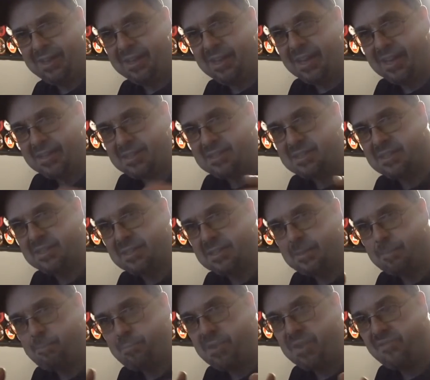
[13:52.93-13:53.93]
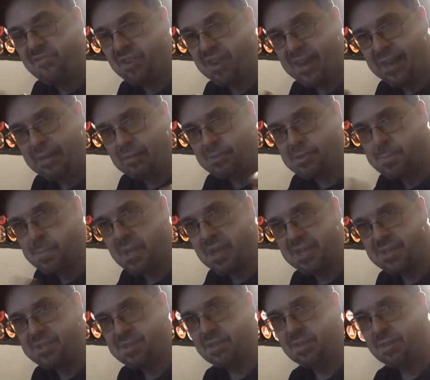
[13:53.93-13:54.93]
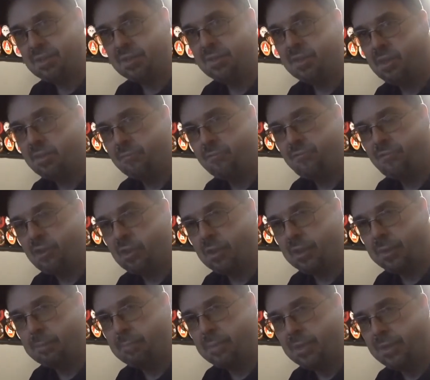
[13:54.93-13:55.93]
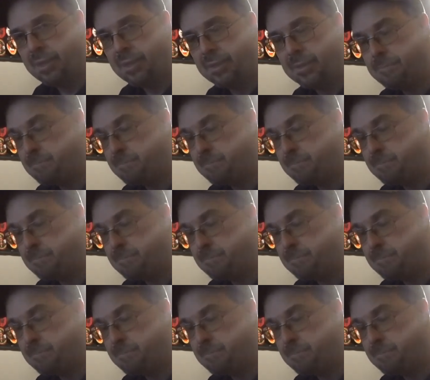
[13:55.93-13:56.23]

get different angle spots on falling media.